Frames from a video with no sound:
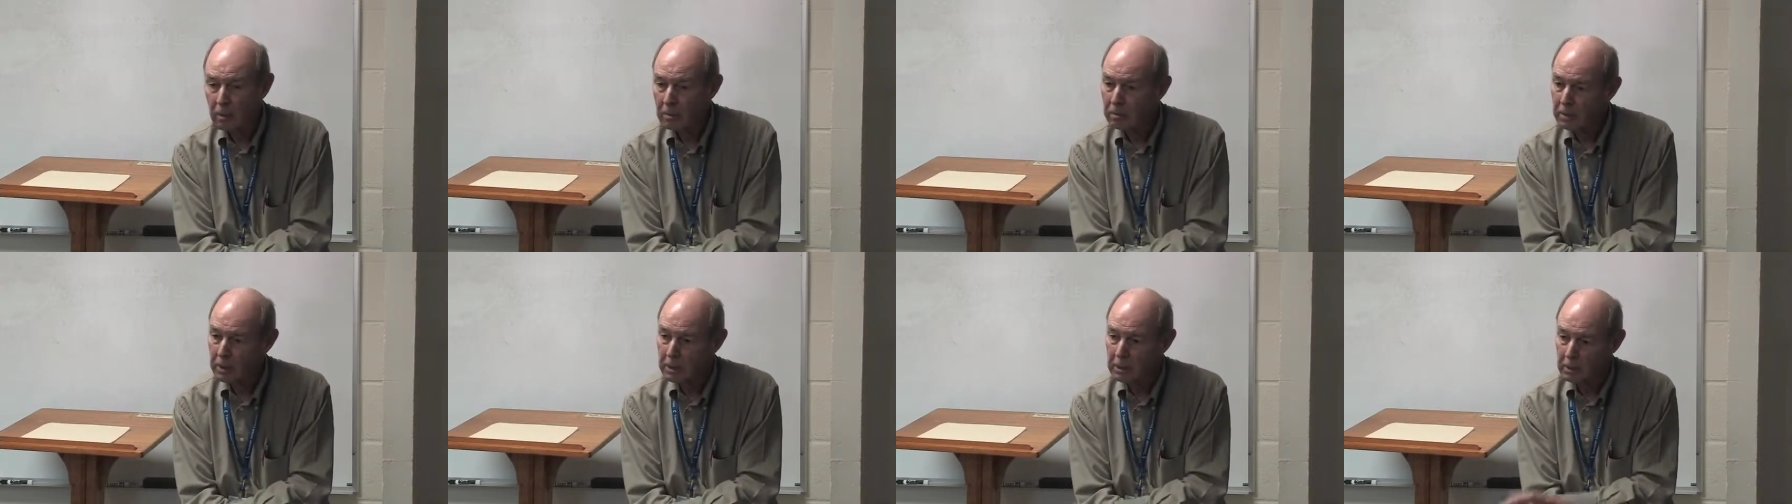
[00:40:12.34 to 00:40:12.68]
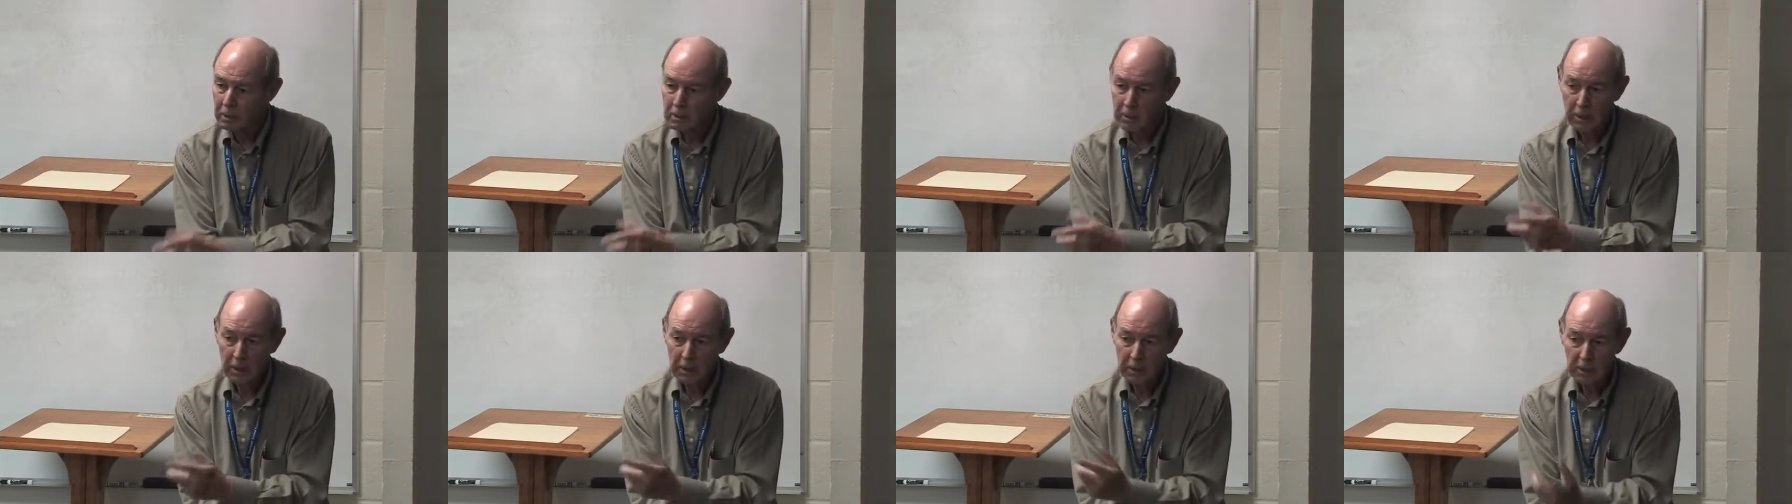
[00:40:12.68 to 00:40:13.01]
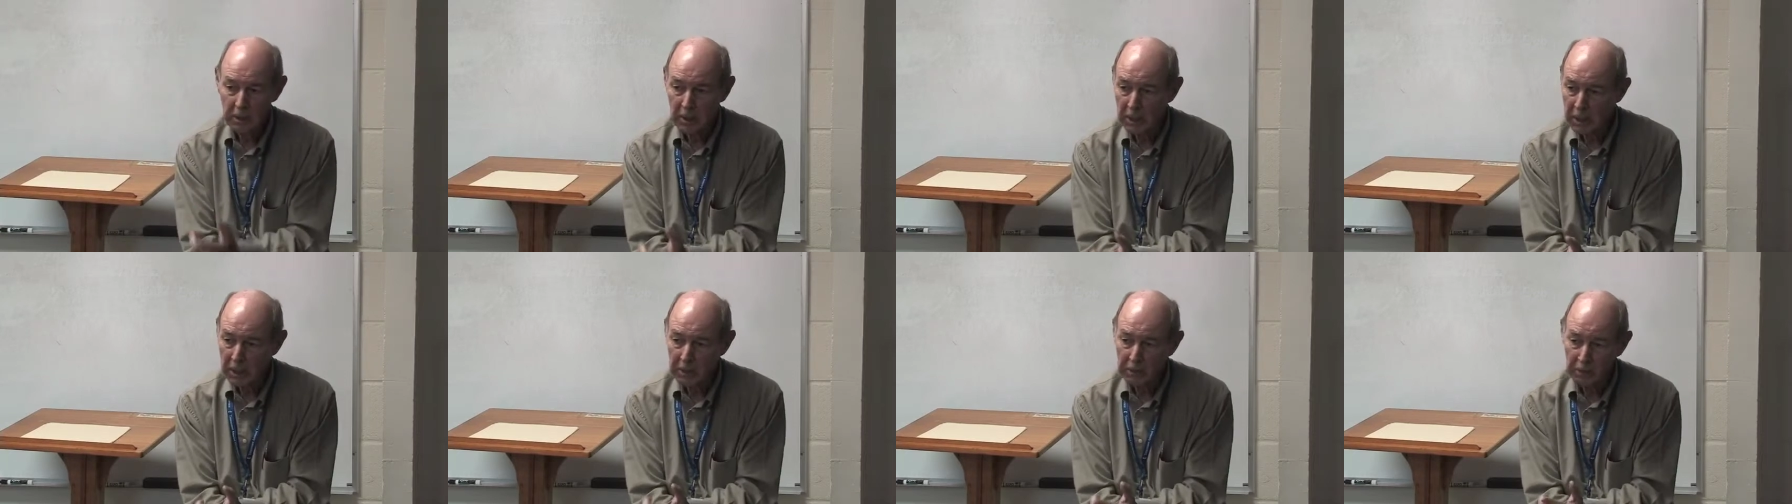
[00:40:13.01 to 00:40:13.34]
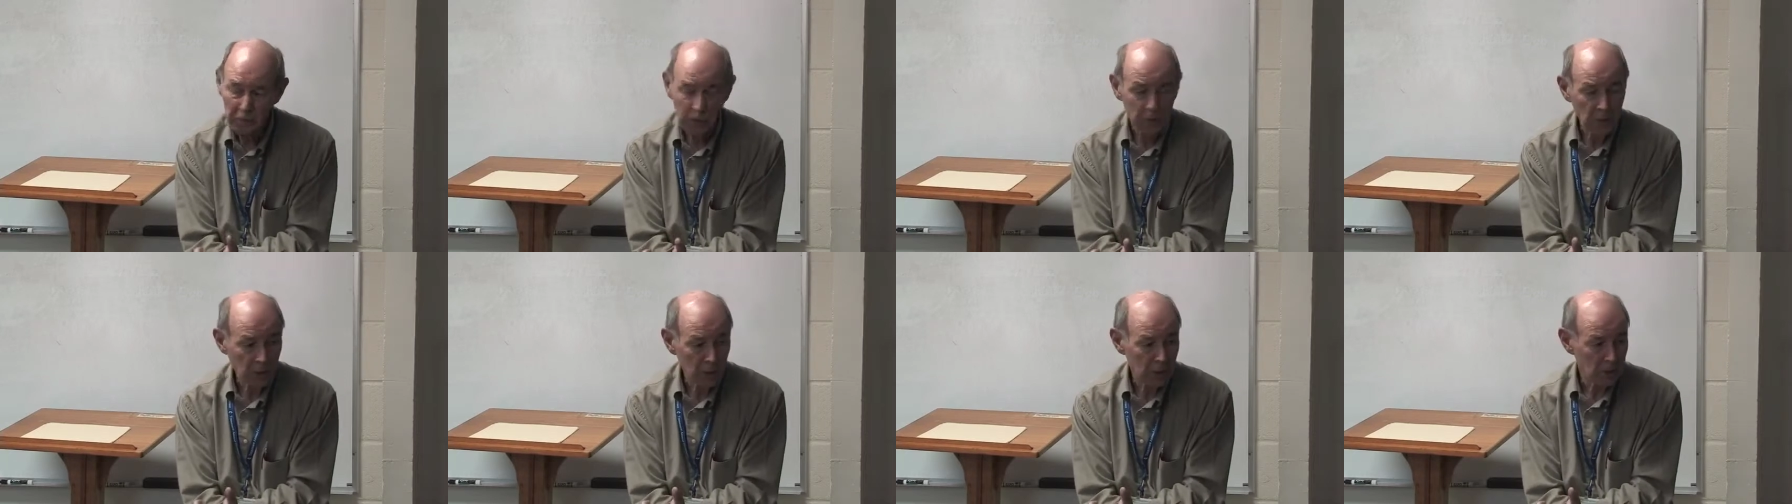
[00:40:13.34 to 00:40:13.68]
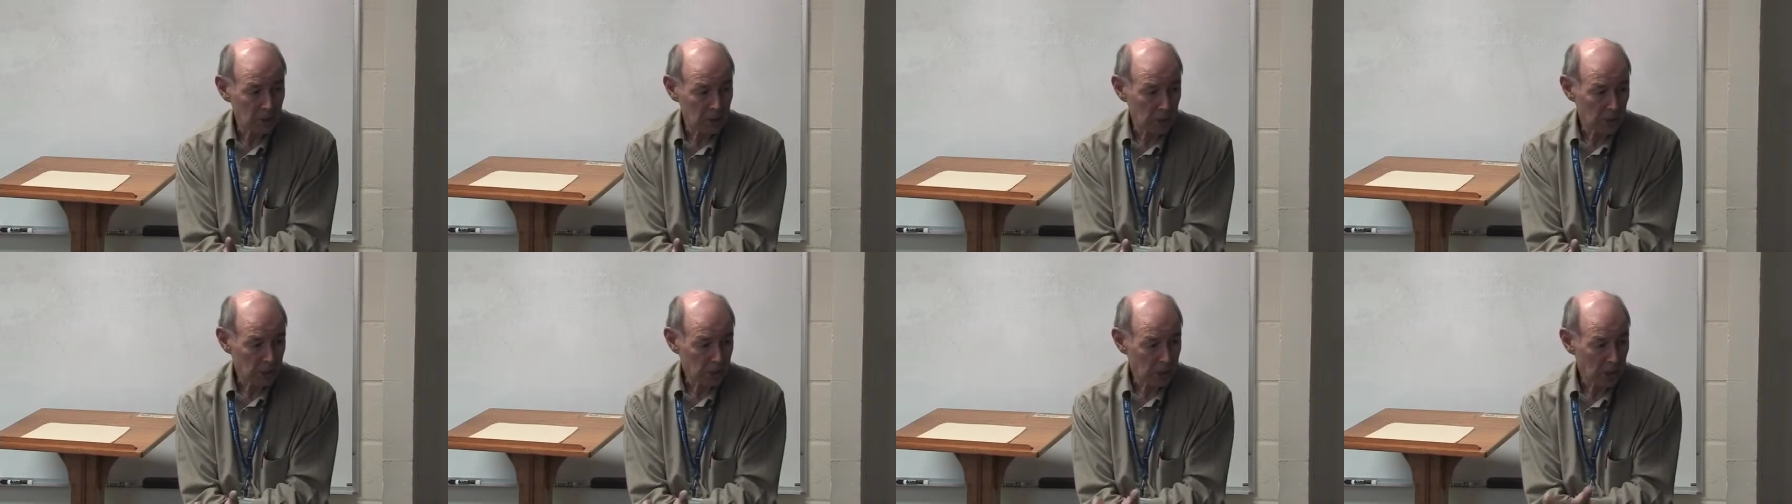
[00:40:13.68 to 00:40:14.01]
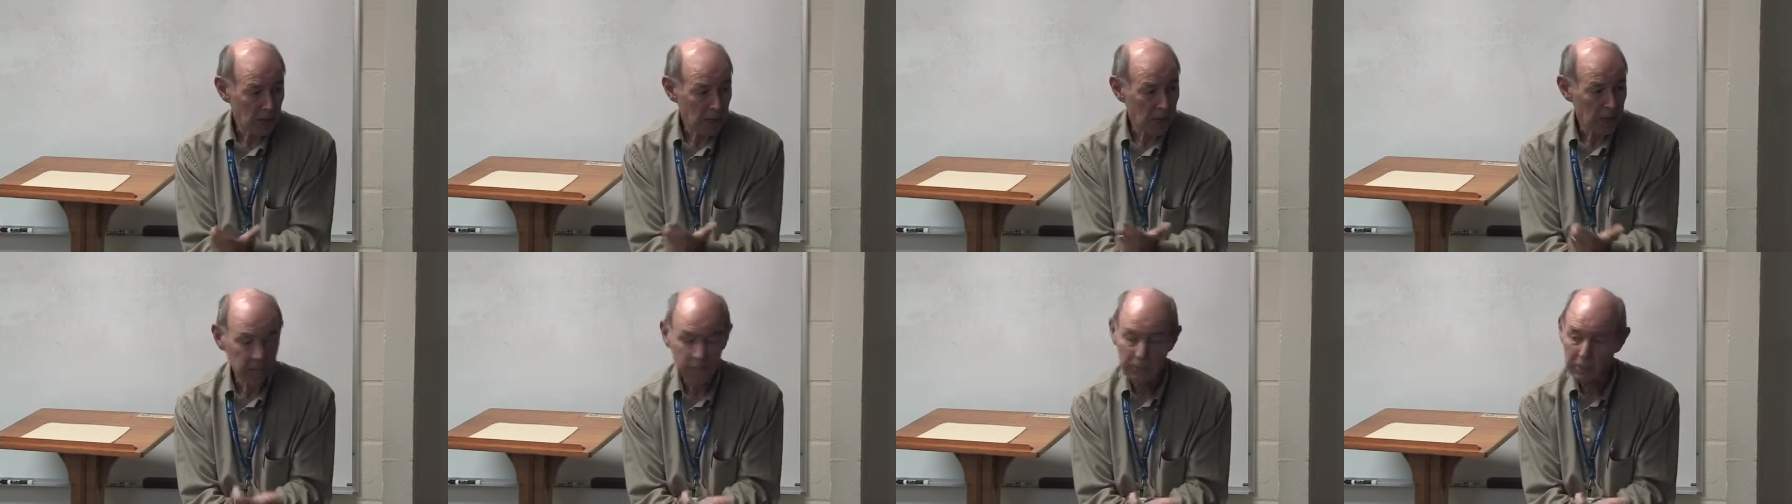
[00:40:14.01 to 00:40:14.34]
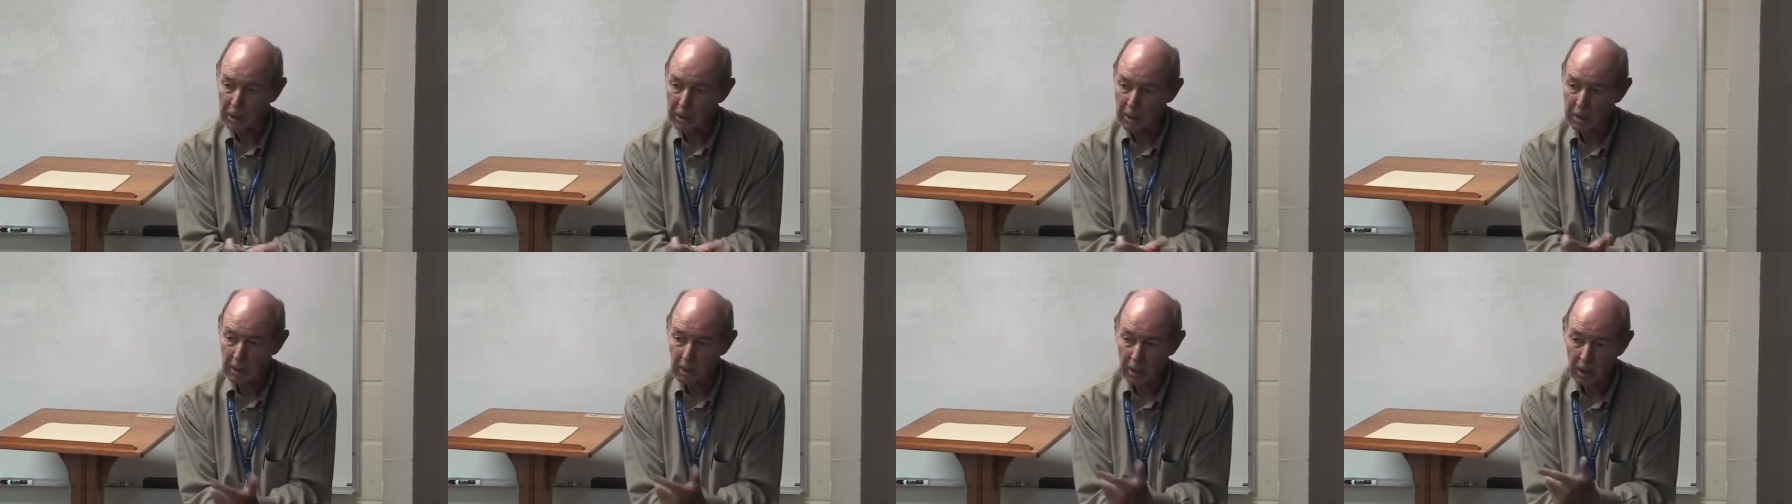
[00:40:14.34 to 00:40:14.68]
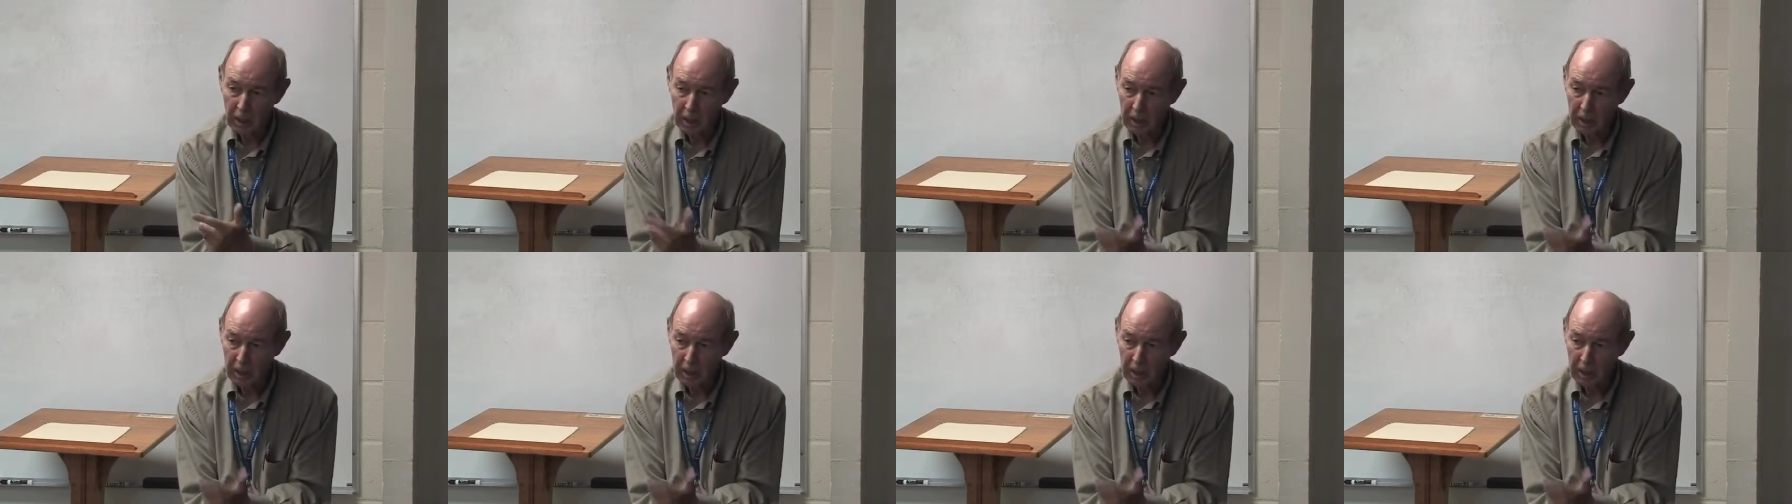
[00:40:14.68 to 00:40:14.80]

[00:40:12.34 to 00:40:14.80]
But then the other thing that is happening